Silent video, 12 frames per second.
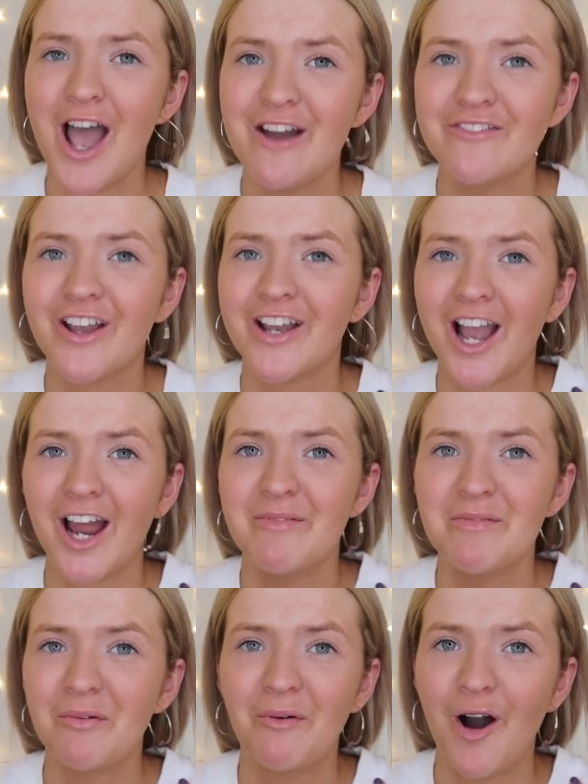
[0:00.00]
heavy, I can't
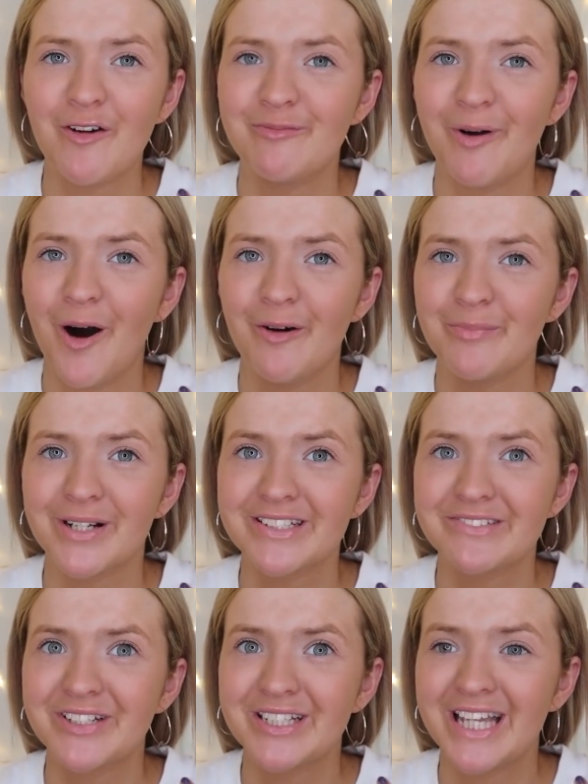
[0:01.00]
remember what I've bought, but
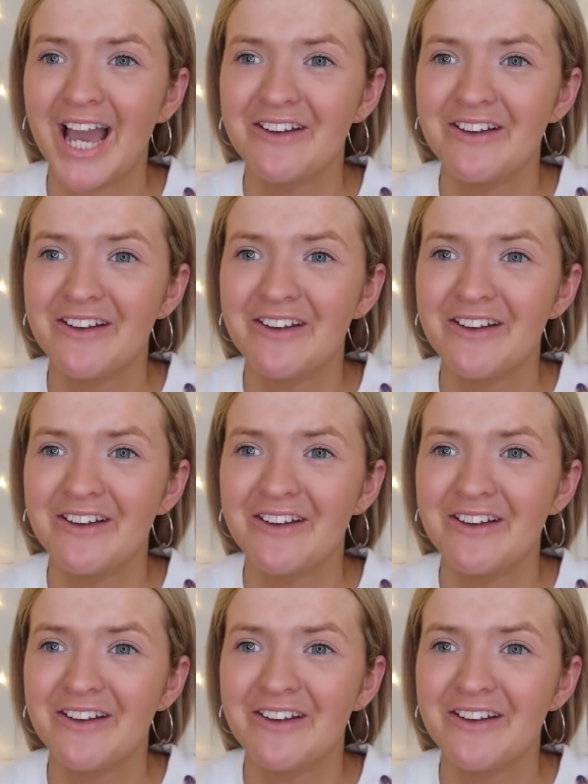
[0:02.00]
it's really